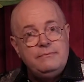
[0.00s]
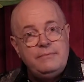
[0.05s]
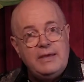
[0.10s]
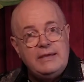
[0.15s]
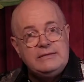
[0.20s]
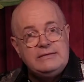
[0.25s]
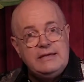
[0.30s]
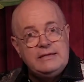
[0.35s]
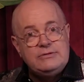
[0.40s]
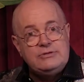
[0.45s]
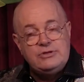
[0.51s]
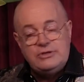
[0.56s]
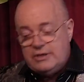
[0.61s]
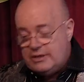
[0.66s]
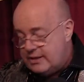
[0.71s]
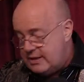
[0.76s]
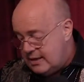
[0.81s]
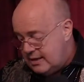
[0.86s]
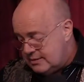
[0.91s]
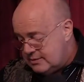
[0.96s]
pay attention
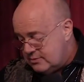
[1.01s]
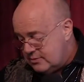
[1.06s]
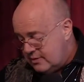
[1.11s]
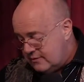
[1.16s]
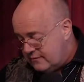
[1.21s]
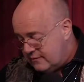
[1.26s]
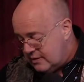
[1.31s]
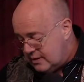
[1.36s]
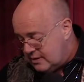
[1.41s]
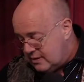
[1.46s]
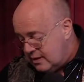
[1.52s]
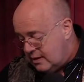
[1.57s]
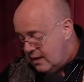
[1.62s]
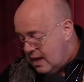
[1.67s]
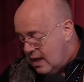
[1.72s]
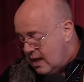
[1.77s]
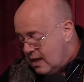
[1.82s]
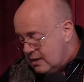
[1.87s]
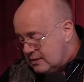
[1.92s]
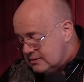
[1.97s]
to that, quite frankly.
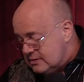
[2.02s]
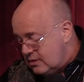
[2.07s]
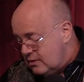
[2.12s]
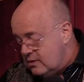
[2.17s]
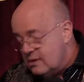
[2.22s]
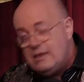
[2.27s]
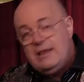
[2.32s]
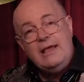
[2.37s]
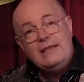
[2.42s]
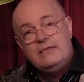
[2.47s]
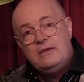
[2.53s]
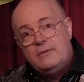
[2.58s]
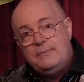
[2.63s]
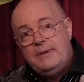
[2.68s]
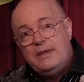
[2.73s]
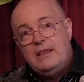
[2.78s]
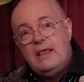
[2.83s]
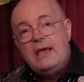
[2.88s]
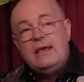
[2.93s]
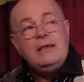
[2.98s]
So let there
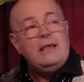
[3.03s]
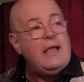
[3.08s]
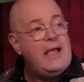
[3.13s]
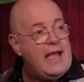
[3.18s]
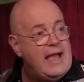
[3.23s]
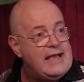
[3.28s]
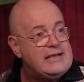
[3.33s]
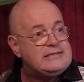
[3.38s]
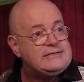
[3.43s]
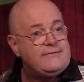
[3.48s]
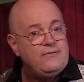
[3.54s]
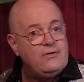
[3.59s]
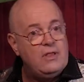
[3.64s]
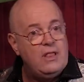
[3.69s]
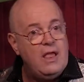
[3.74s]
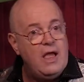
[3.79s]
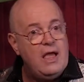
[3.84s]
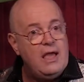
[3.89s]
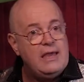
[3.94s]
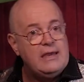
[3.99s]
be light. Ask for
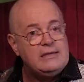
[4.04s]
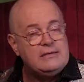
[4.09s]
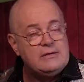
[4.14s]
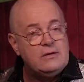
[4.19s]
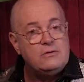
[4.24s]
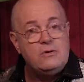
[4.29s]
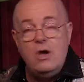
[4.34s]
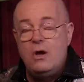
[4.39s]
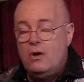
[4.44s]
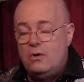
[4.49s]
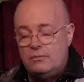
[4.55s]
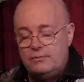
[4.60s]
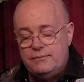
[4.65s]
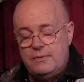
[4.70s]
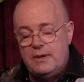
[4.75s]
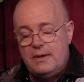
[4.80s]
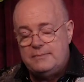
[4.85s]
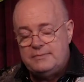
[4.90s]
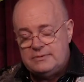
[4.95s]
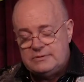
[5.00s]
light. Or no,
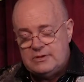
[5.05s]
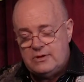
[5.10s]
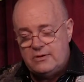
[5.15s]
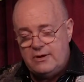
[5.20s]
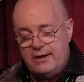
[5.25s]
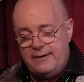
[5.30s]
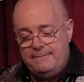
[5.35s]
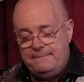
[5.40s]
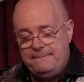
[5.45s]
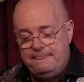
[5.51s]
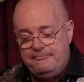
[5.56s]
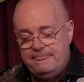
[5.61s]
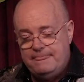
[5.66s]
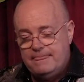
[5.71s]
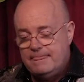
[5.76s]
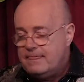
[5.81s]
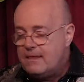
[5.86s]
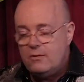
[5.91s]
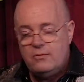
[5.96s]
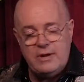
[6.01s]
I'm sorry.
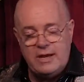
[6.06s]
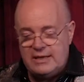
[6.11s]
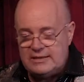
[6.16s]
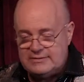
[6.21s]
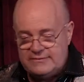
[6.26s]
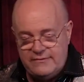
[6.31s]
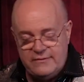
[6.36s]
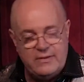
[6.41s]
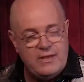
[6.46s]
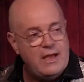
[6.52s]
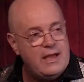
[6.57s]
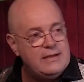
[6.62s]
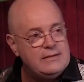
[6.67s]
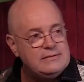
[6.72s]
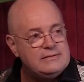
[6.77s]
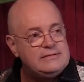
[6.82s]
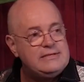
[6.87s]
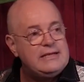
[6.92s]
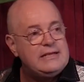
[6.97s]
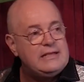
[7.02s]
Don't ask for light.